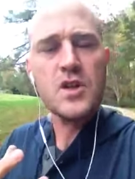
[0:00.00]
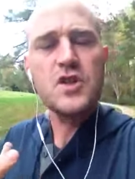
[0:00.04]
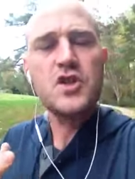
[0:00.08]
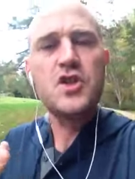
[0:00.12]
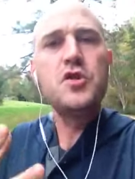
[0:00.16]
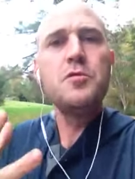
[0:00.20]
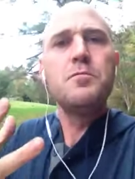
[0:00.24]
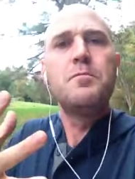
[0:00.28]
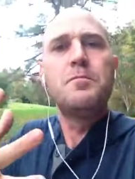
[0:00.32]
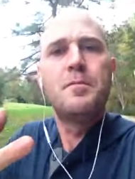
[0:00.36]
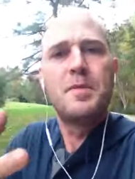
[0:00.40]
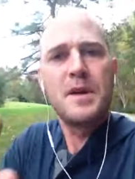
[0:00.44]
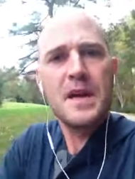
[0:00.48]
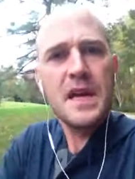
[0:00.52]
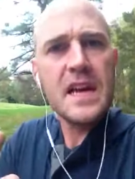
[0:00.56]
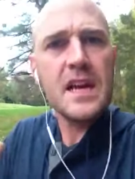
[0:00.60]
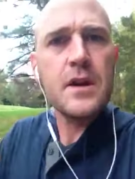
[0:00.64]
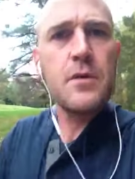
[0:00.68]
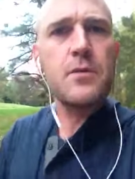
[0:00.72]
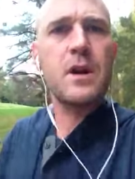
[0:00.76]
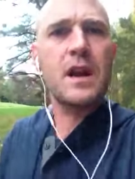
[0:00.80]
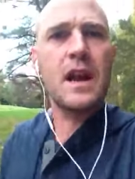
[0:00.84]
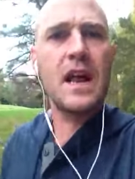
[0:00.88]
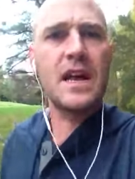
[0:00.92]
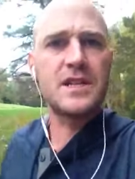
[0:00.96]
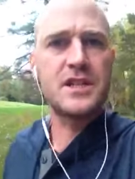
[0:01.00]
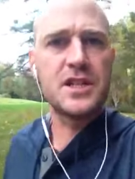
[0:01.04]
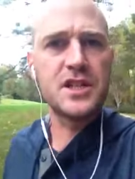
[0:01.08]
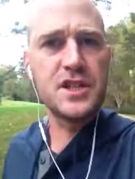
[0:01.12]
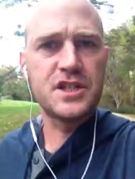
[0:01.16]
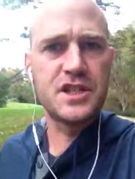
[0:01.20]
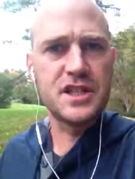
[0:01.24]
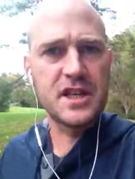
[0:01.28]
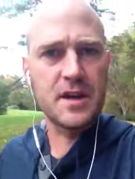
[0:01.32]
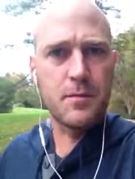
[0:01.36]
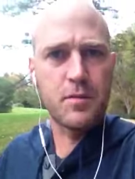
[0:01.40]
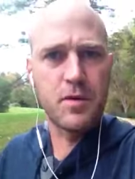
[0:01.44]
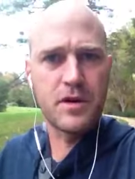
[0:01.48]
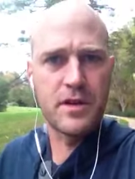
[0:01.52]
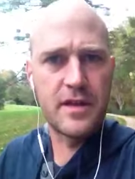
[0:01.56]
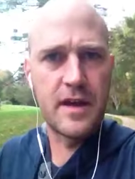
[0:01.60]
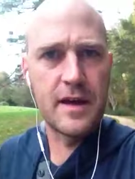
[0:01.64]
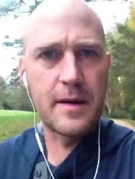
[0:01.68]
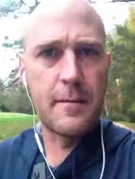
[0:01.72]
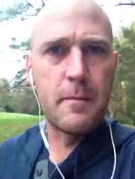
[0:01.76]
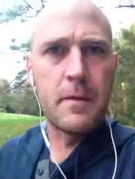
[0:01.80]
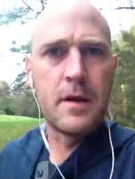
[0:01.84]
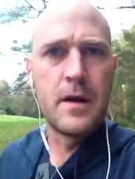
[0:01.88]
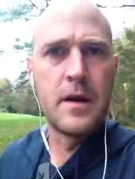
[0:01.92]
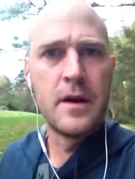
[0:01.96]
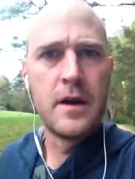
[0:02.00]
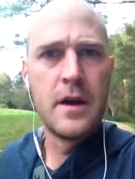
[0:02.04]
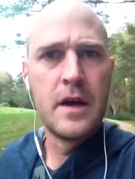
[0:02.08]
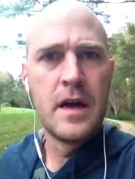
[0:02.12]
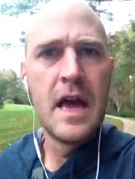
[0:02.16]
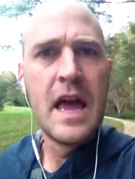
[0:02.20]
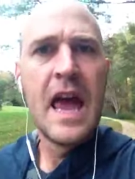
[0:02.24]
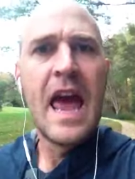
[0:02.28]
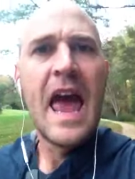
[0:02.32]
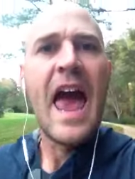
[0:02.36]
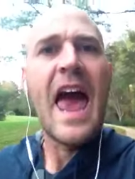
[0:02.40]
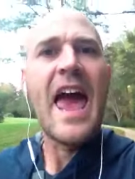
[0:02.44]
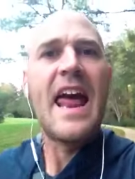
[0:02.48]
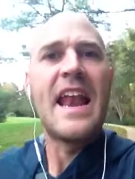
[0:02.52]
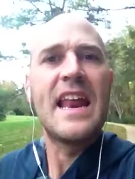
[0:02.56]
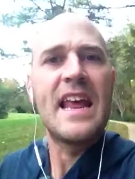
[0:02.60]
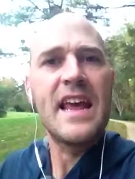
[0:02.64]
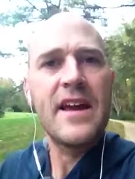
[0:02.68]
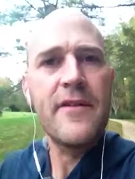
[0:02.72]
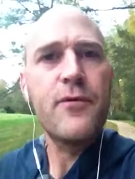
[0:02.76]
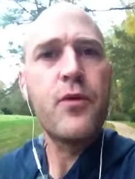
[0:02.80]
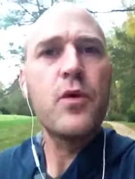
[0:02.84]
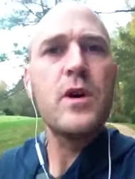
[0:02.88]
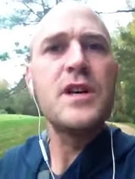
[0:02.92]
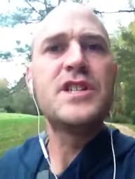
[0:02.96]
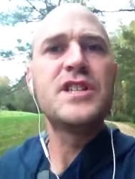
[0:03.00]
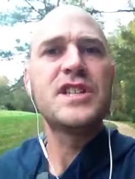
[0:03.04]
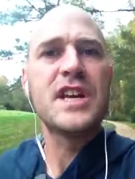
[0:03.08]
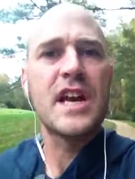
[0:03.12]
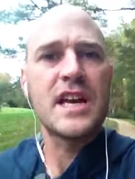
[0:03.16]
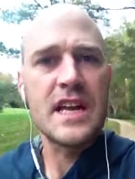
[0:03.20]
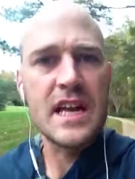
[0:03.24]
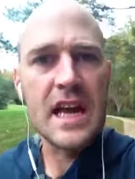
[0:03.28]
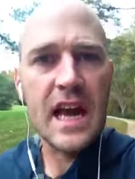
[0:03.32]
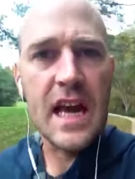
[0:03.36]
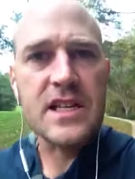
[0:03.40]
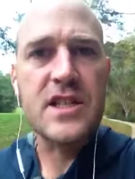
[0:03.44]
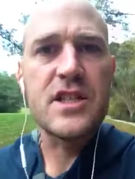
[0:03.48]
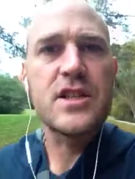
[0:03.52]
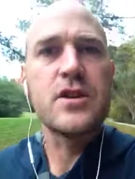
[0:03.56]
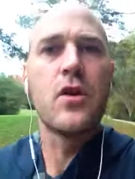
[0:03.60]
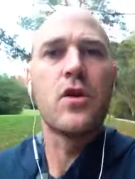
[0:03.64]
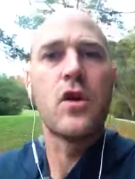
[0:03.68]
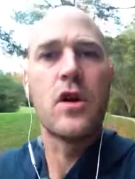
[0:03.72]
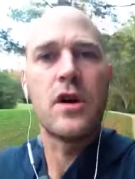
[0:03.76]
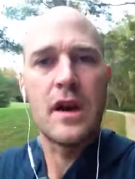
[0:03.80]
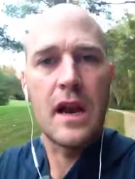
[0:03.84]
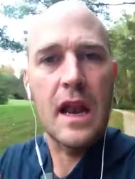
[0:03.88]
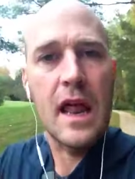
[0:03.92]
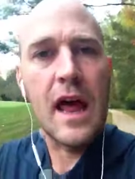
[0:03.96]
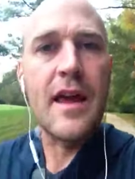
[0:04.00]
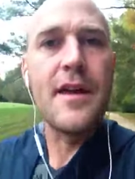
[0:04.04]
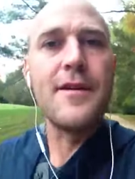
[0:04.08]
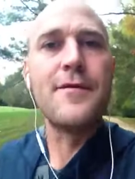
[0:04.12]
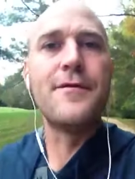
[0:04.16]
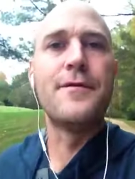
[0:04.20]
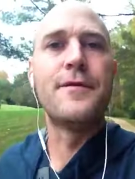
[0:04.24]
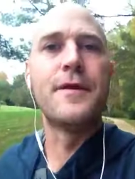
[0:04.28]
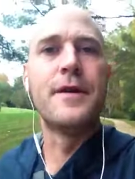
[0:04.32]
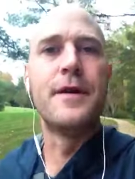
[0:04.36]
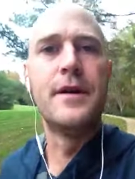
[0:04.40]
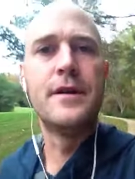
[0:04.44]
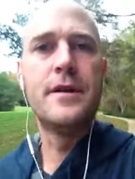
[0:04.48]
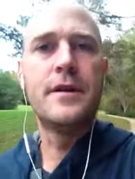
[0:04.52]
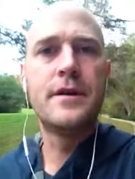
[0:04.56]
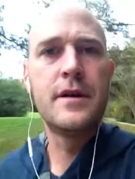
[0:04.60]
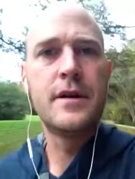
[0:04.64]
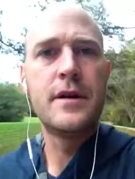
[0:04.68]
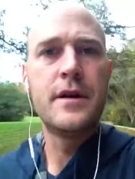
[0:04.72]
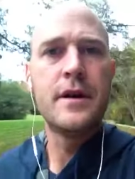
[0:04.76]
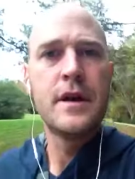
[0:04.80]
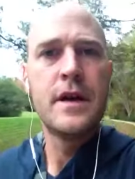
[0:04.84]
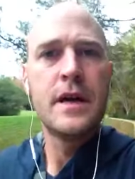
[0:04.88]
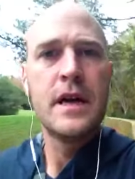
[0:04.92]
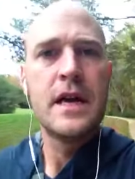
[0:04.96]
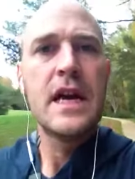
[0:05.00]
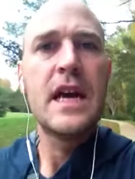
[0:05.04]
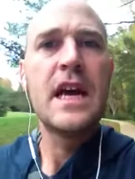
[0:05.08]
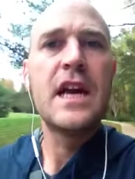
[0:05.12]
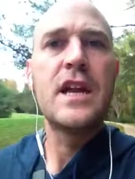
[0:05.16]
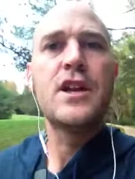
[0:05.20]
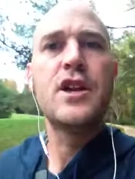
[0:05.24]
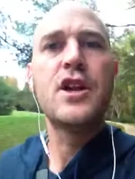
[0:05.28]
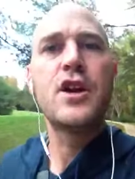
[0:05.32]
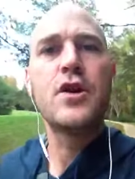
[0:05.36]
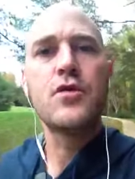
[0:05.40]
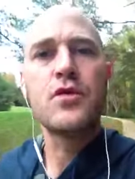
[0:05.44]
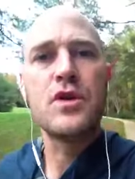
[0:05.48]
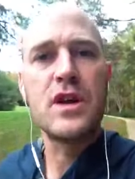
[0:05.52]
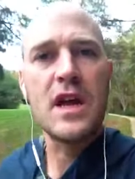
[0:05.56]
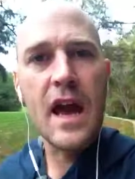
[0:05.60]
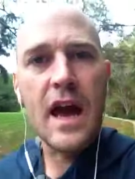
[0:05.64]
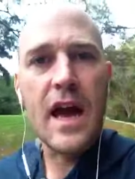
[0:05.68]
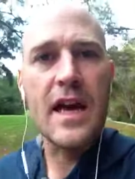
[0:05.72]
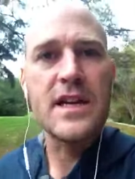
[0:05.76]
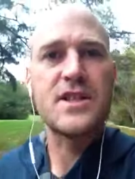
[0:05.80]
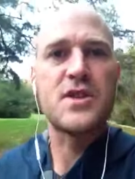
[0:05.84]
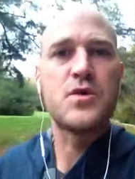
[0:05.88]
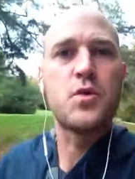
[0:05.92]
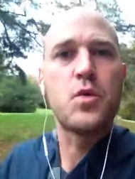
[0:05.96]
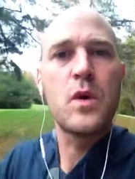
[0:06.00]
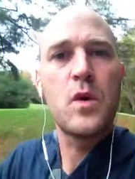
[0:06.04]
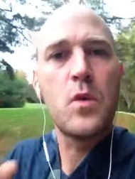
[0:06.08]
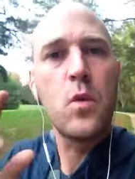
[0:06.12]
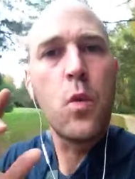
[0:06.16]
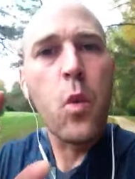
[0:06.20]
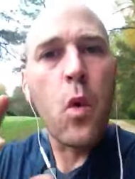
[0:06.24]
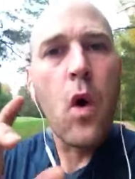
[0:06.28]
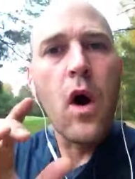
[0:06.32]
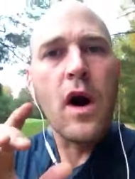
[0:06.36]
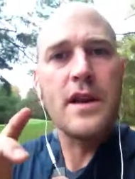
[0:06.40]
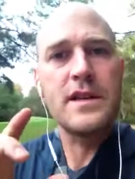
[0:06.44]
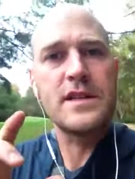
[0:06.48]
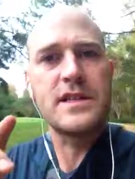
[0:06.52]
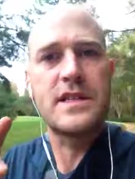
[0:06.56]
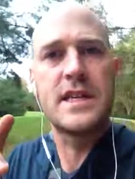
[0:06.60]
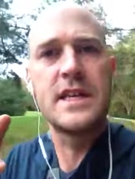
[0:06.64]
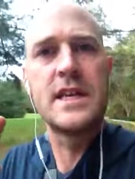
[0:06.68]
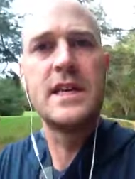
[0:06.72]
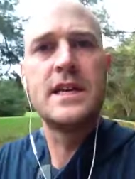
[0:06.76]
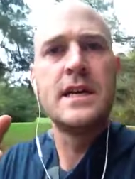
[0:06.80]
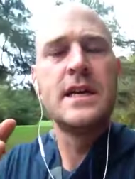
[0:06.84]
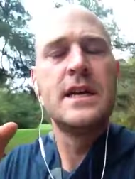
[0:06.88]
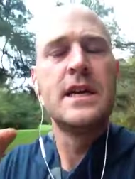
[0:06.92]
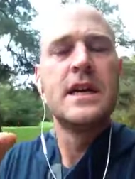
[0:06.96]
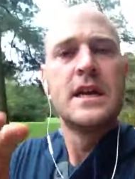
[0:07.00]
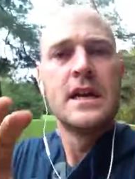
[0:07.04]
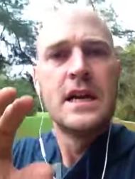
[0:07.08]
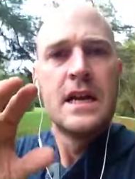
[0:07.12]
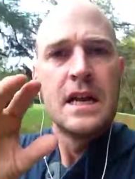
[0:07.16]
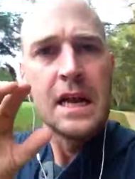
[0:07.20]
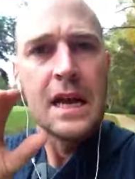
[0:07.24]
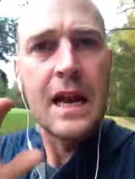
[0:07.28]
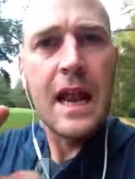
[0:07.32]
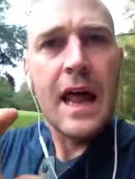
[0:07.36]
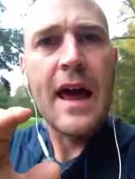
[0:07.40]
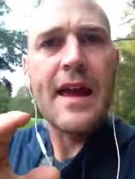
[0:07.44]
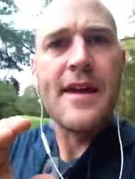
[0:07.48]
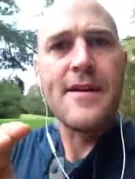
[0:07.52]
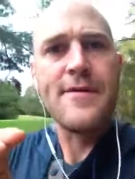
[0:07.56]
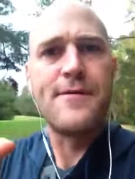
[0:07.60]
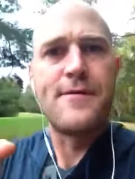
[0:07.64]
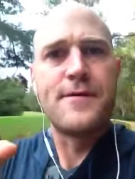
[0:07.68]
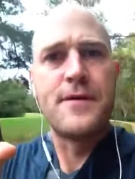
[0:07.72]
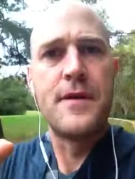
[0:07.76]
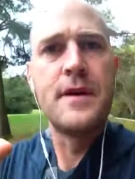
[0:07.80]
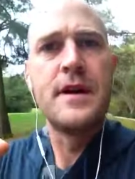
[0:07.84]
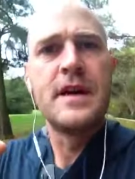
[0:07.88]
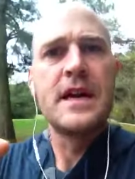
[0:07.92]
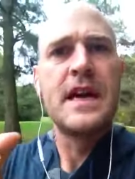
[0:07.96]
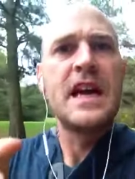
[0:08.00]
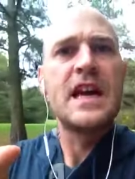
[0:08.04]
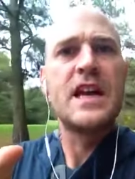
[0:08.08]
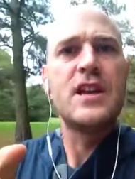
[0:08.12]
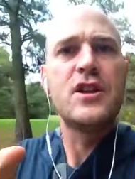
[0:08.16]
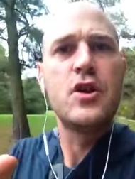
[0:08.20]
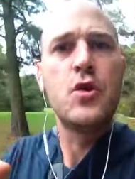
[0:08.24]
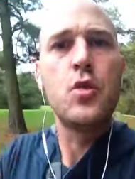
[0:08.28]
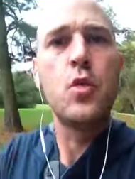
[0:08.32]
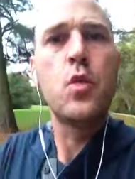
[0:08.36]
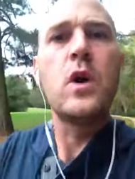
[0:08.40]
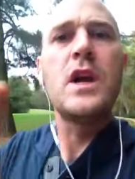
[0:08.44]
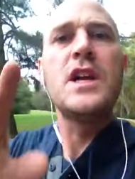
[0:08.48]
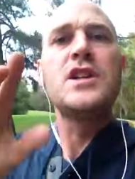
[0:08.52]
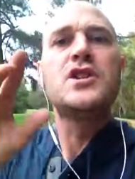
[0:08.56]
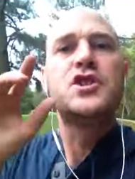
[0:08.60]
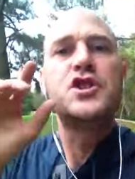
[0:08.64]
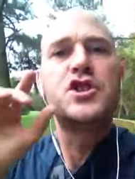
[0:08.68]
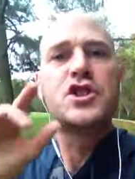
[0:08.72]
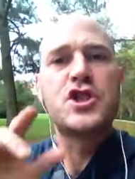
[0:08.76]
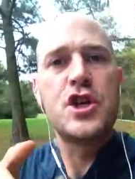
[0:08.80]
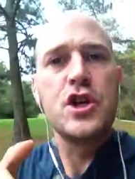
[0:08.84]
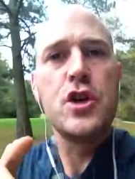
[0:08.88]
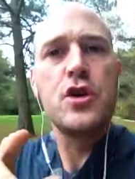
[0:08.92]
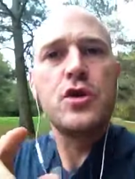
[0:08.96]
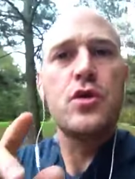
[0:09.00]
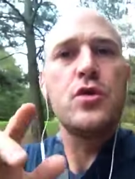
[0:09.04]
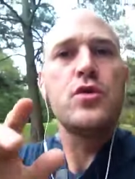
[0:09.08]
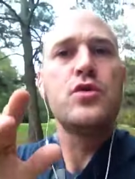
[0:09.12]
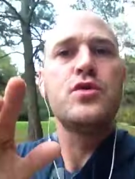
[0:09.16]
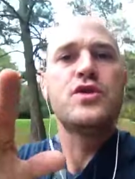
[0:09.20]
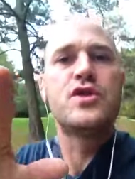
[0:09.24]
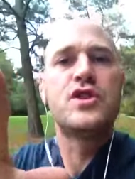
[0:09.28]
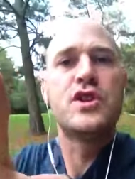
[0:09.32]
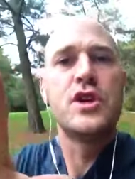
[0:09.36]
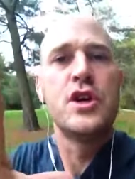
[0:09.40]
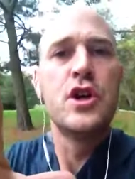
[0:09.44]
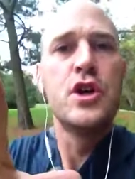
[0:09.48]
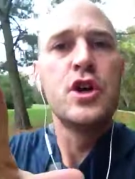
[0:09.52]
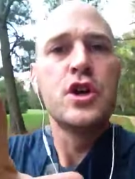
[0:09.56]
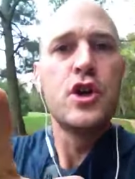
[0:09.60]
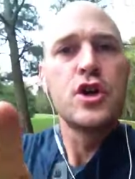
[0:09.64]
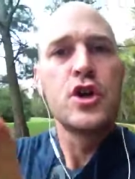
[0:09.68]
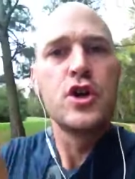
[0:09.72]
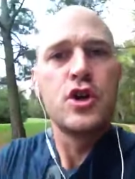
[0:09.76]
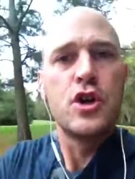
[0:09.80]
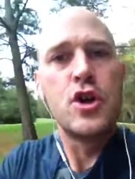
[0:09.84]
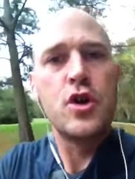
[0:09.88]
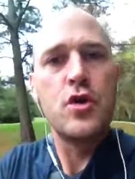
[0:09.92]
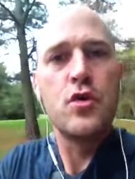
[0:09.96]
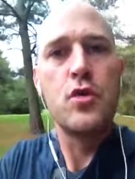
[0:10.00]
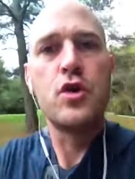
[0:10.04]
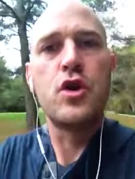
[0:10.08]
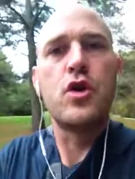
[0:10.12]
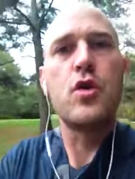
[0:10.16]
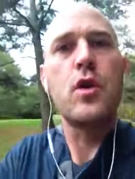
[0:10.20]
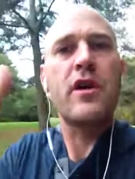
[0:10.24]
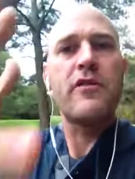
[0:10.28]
to be in relationship with Him. And if we say, Yes, Lord, life in you, yes, we want life in you, we choose you. You